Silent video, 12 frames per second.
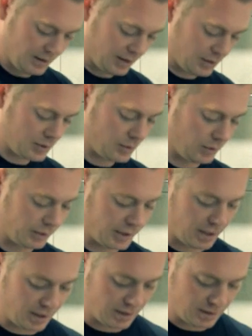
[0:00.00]
Use an old
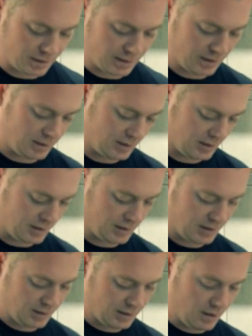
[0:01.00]

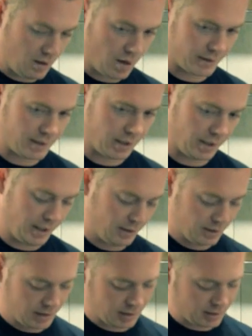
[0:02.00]
OxyClean
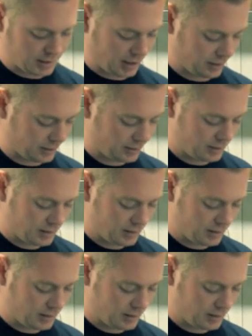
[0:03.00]
container.